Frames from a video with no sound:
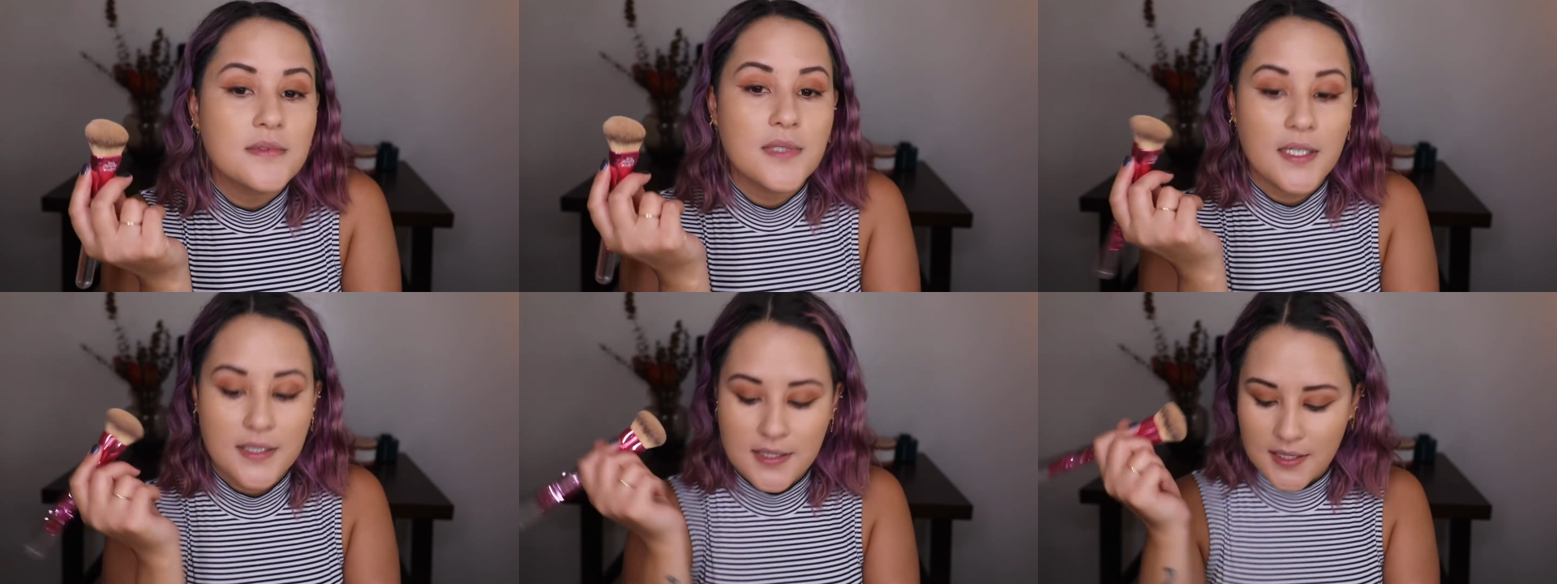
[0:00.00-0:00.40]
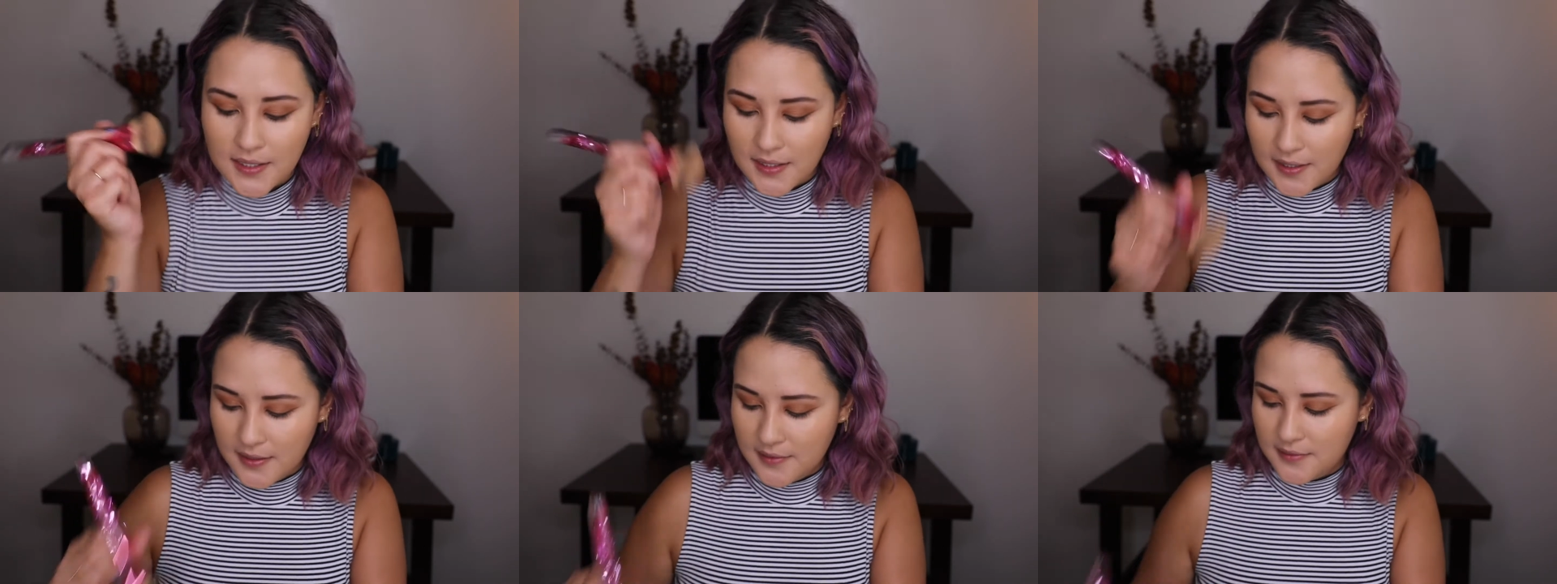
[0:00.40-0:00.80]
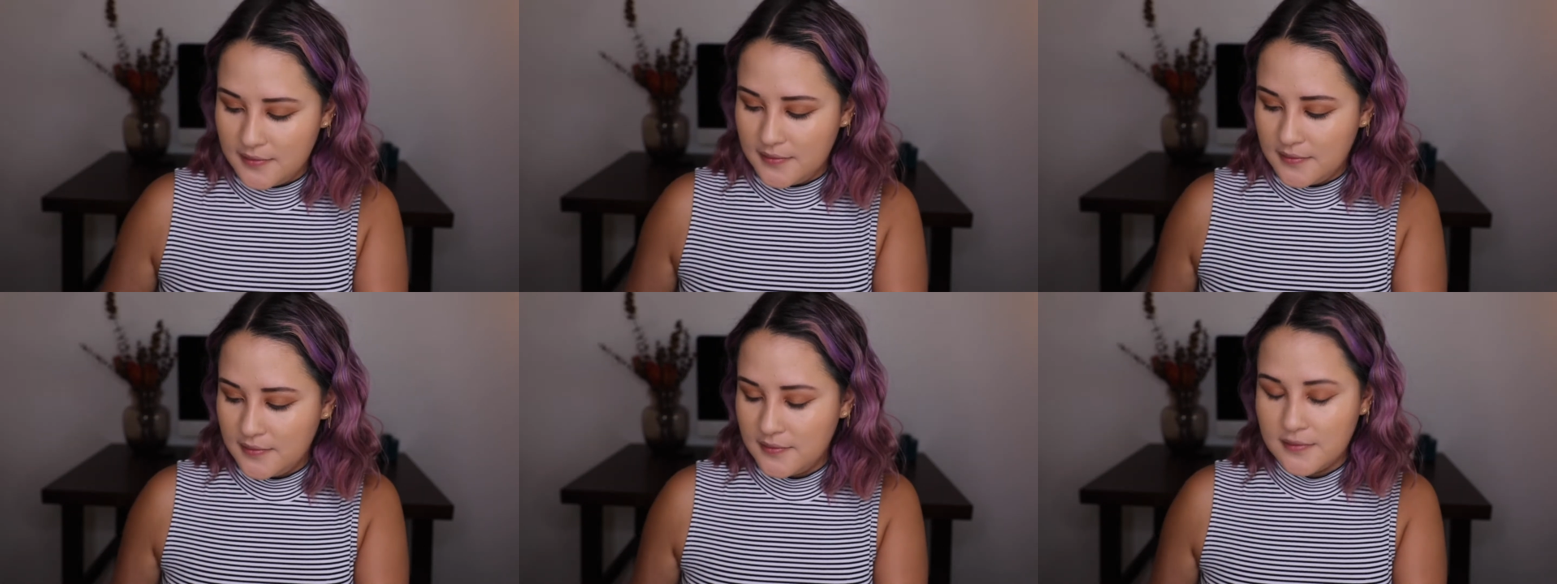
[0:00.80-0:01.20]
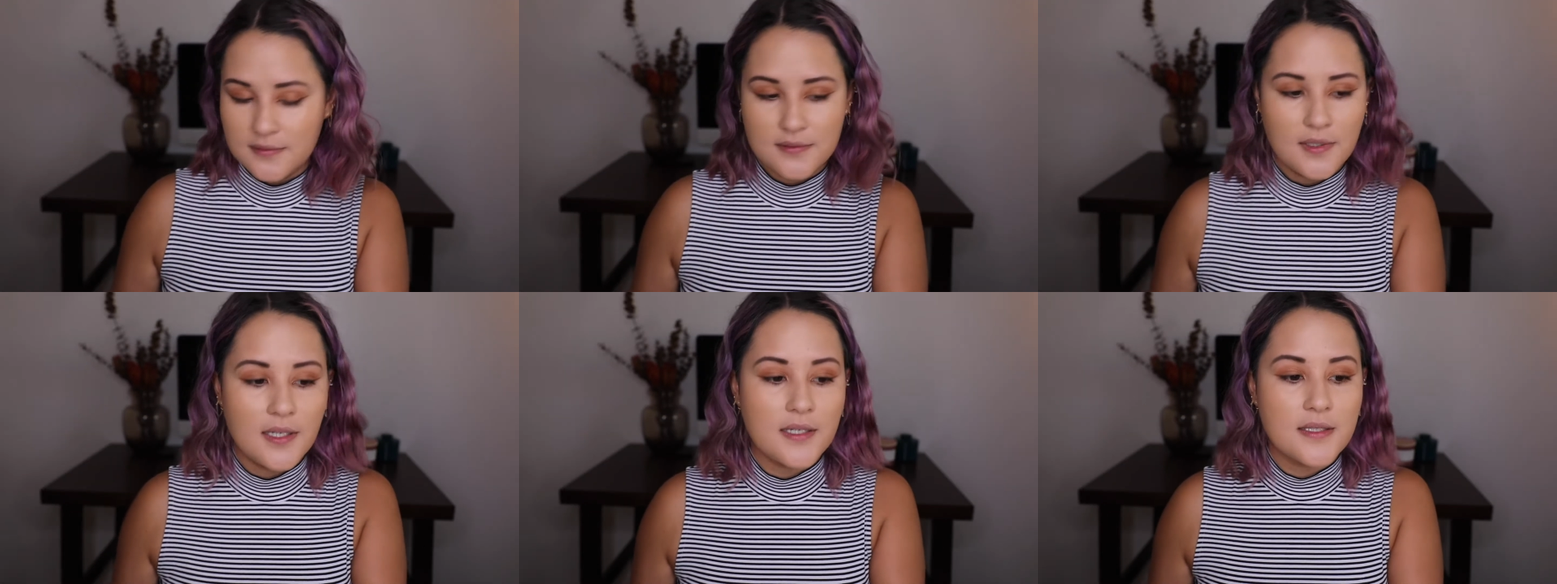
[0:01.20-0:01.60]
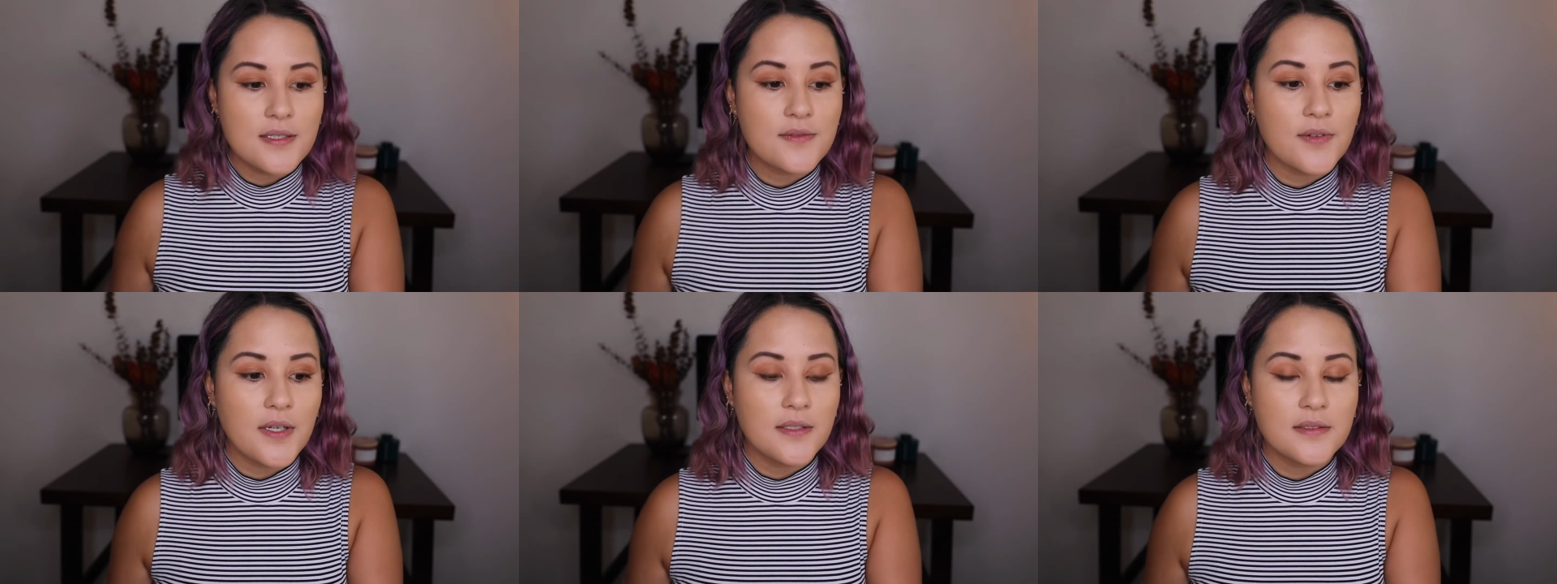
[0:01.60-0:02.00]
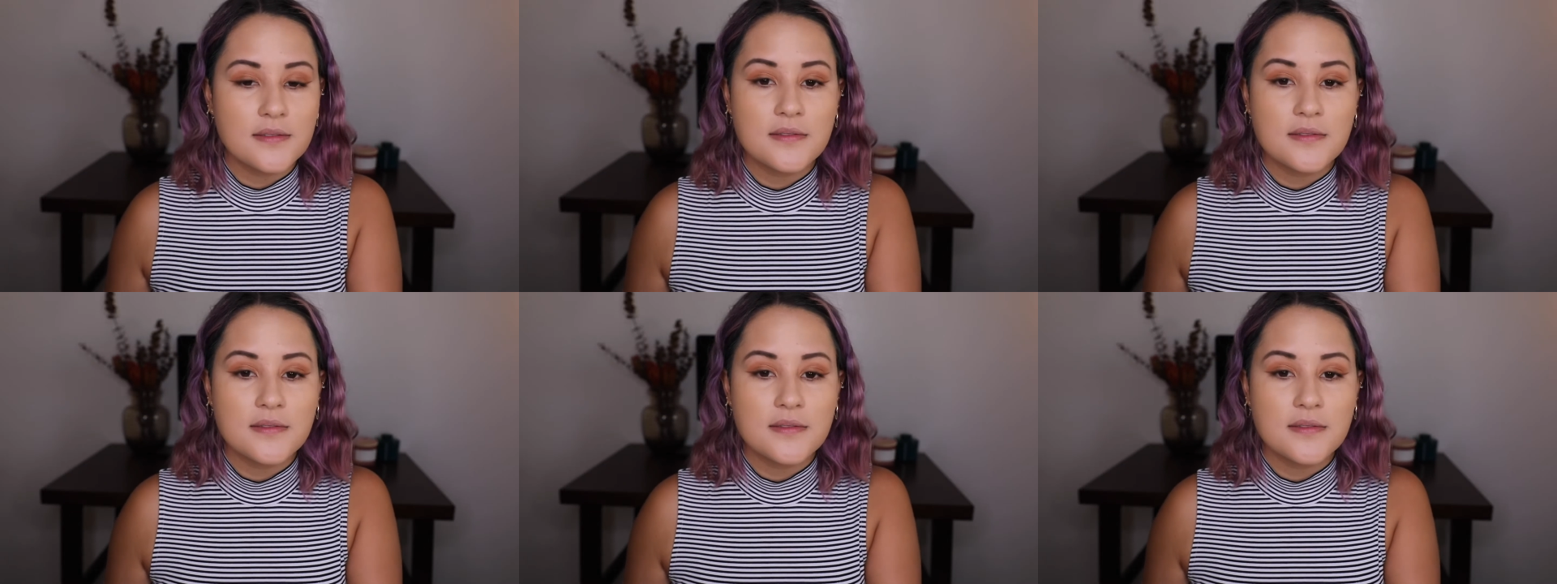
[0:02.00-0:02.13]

I dig it. It's fun.